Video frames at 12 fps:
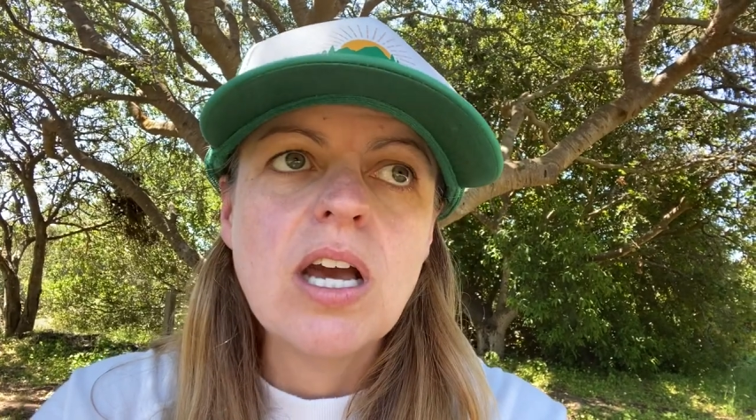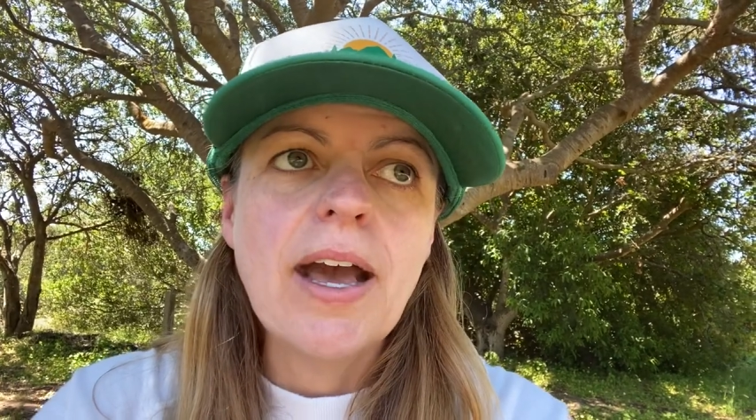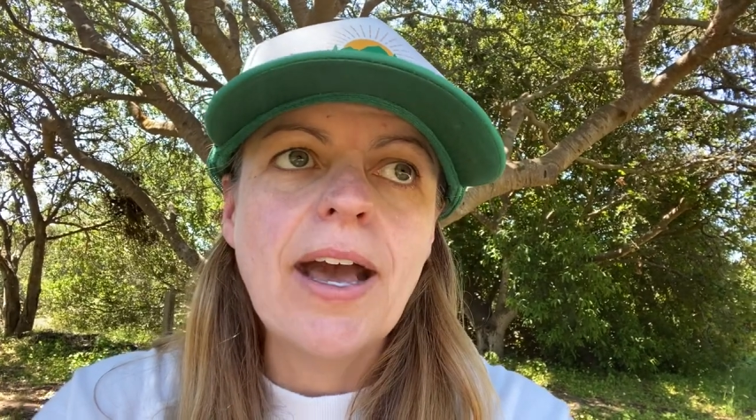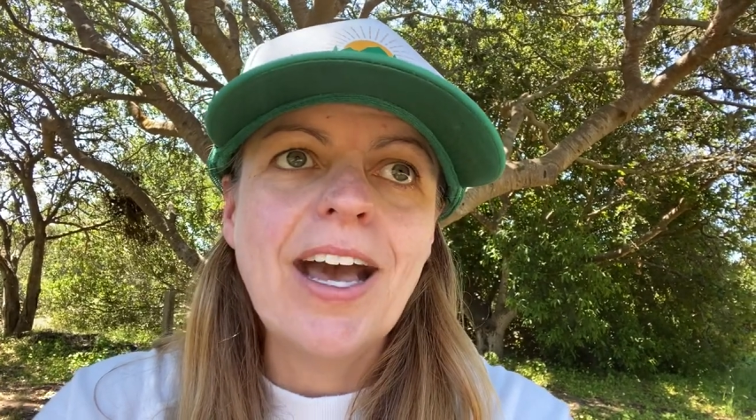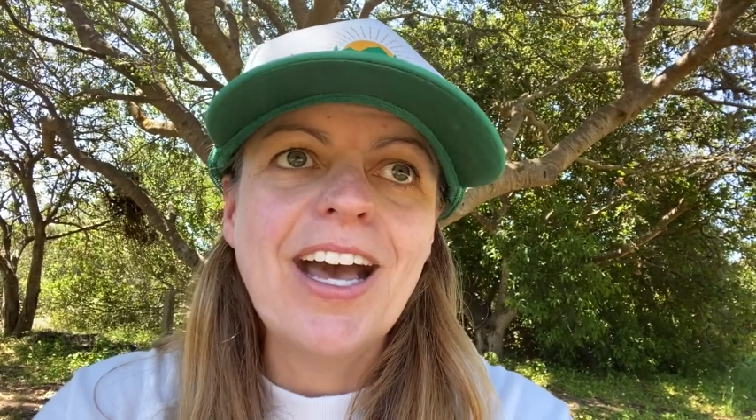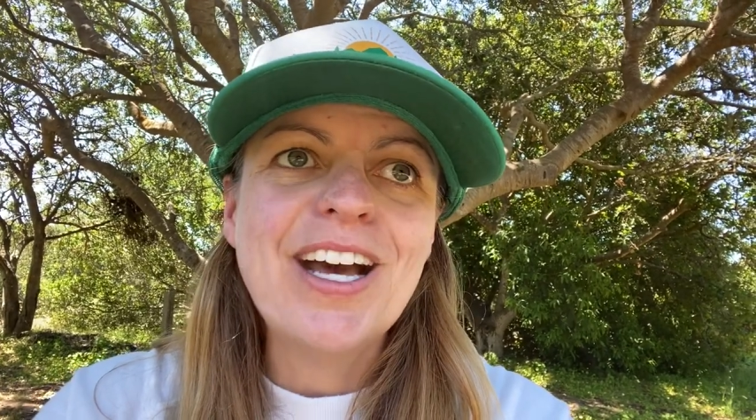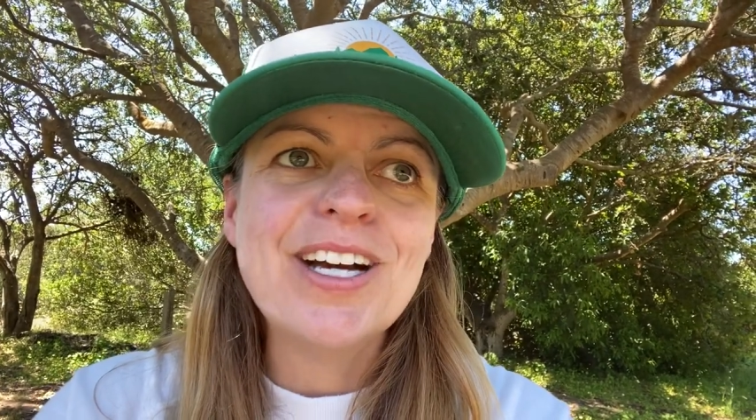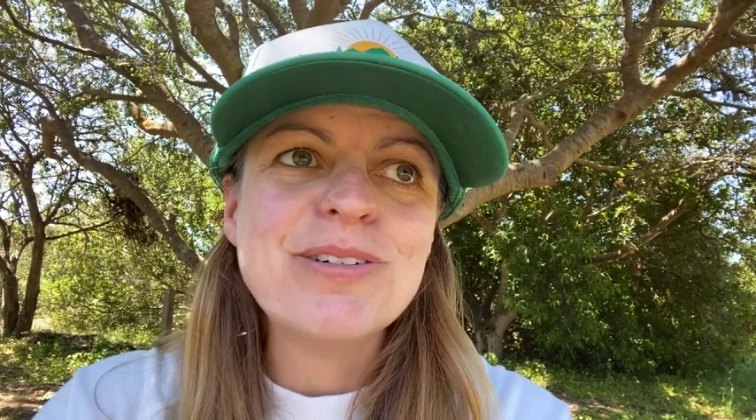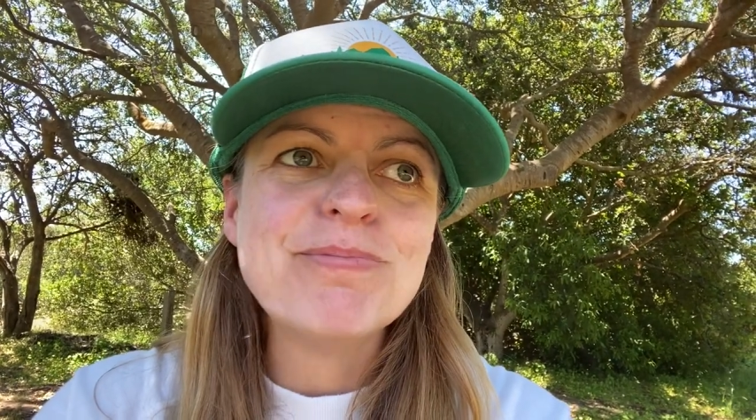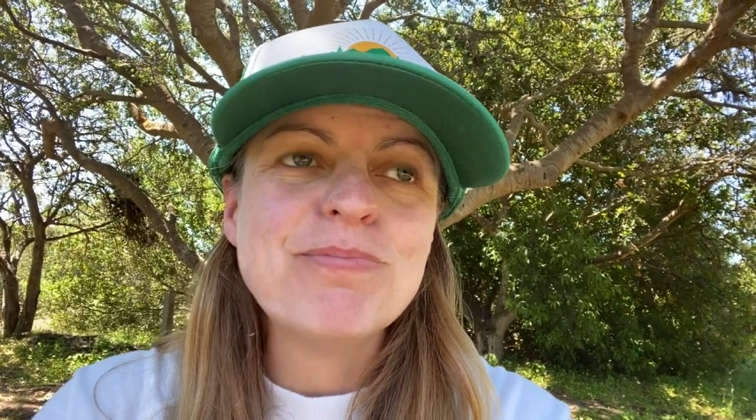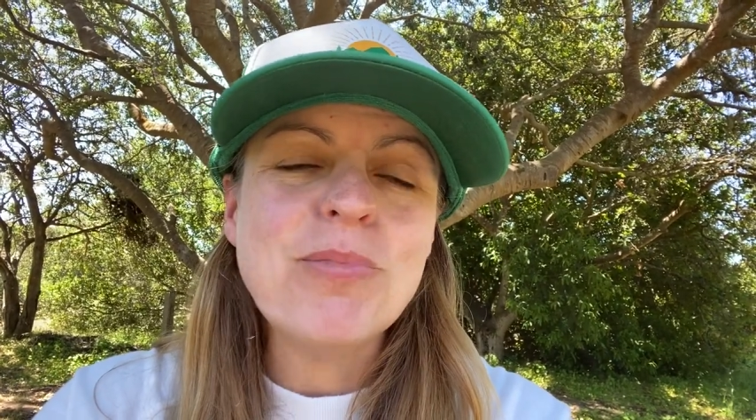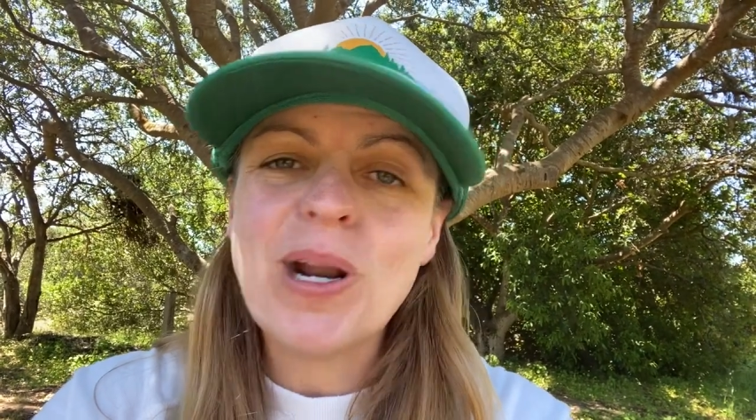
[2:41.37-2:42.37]
uh,
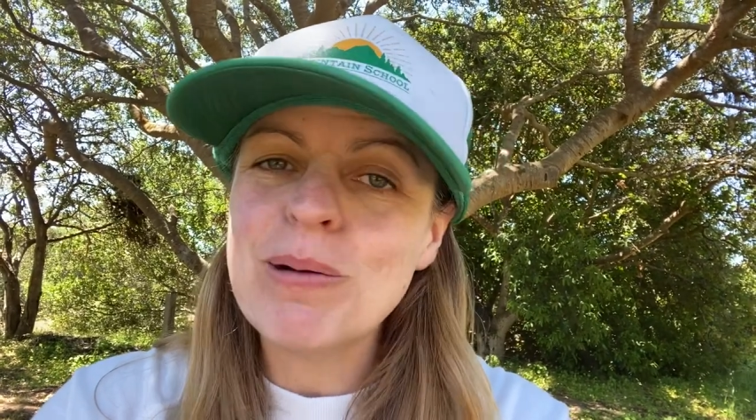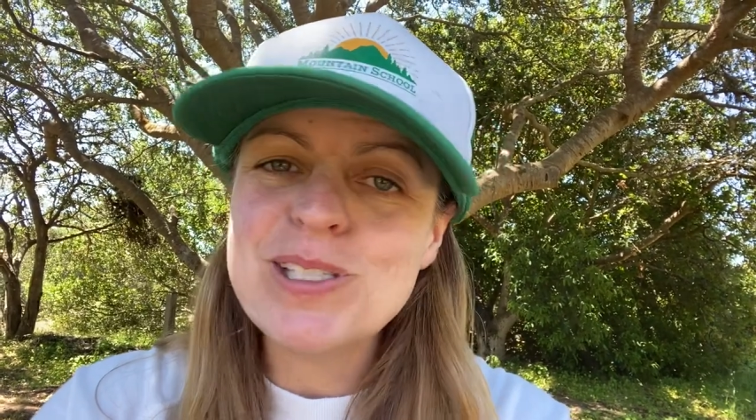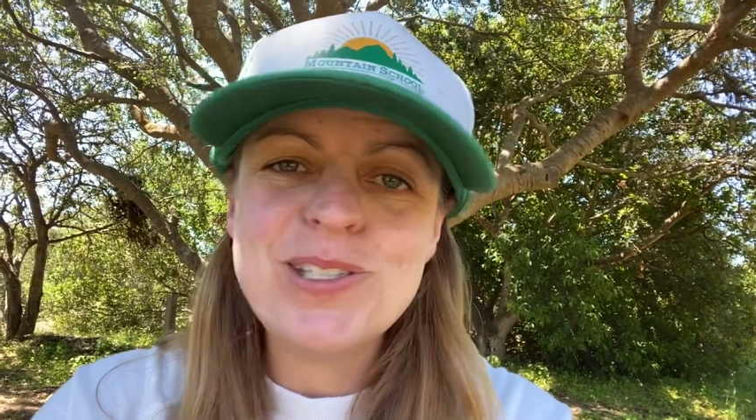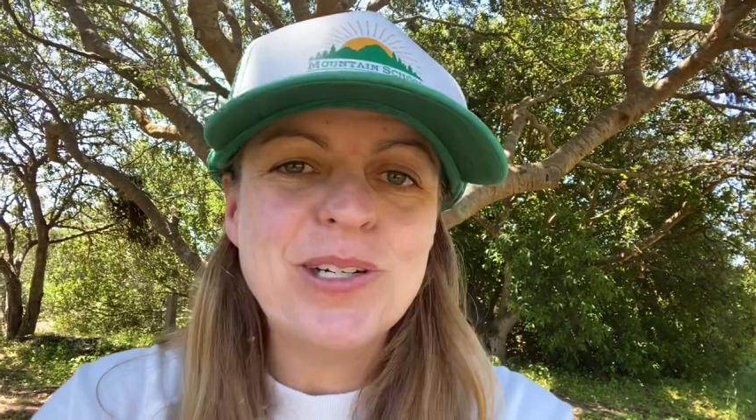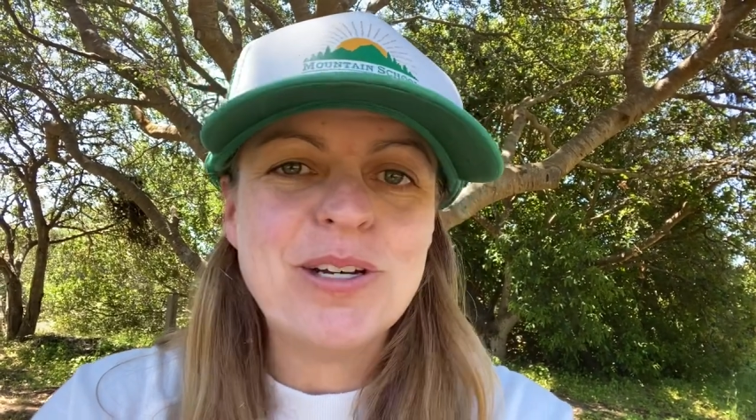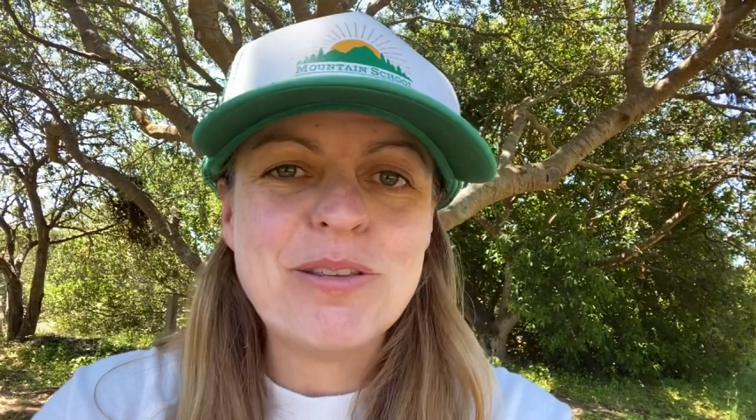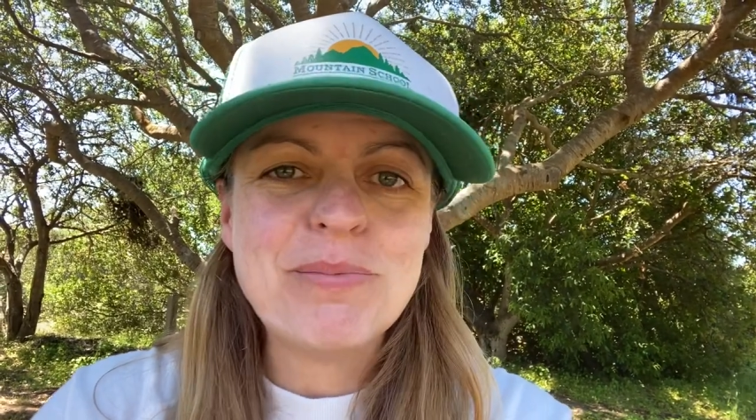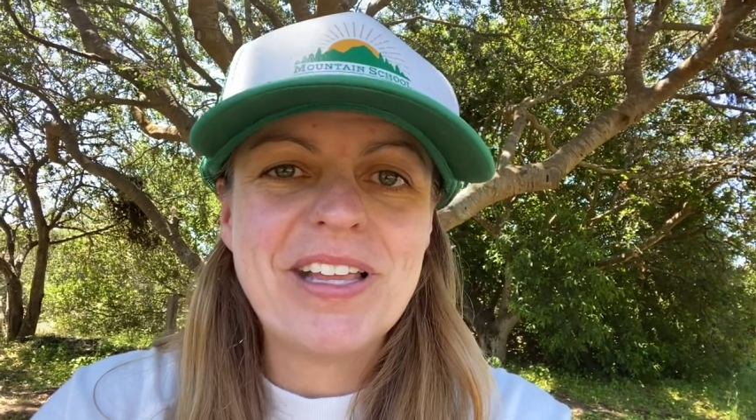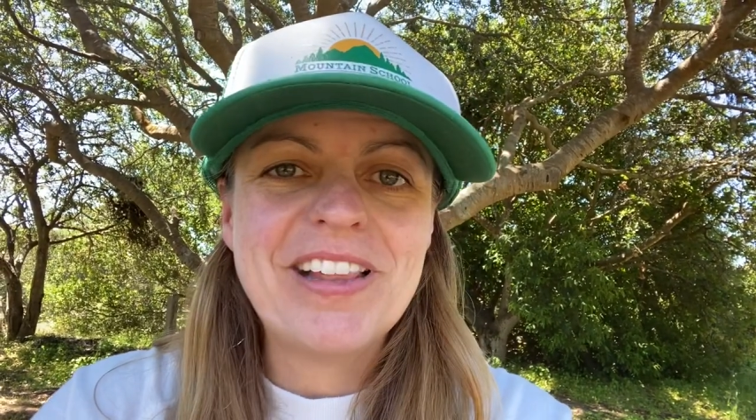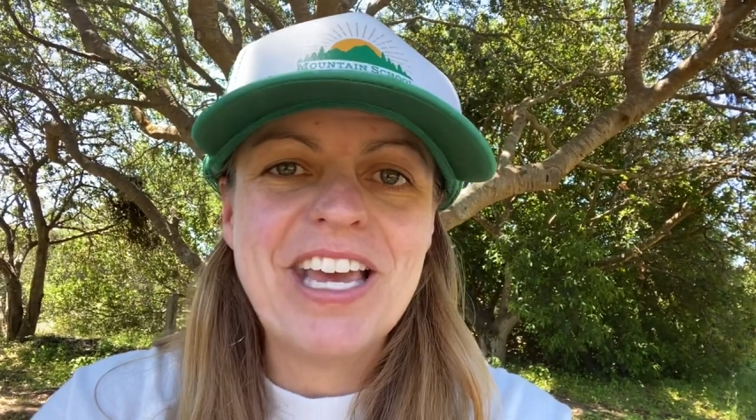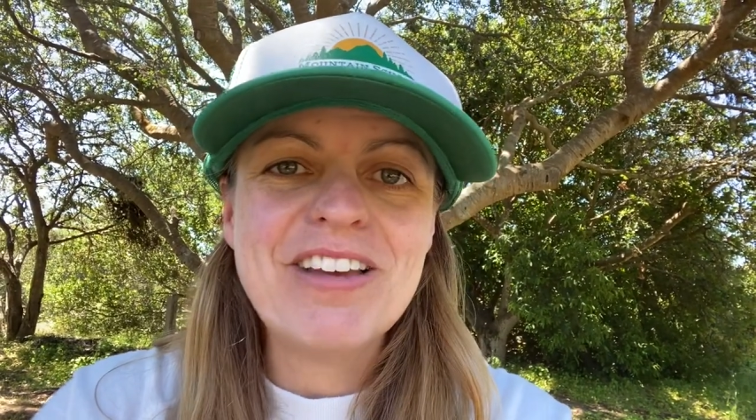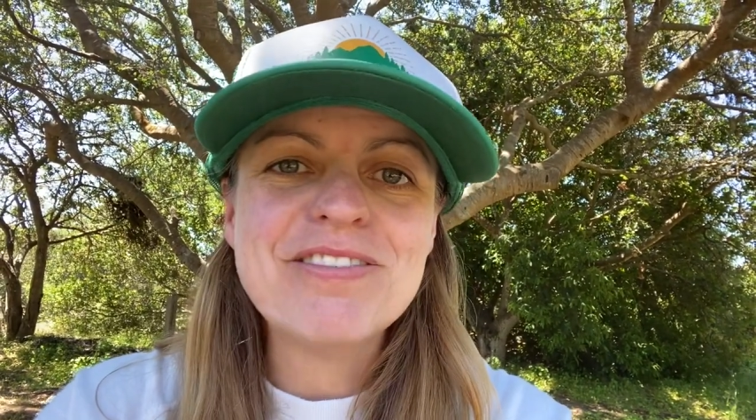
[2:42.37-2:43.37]
what I was doing with my
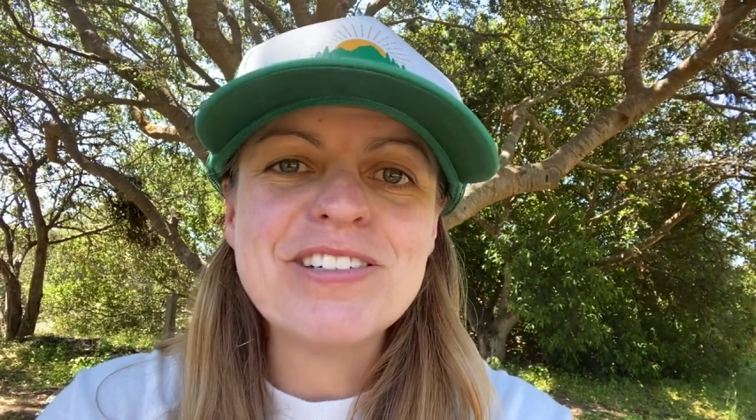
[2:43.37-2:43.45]
life.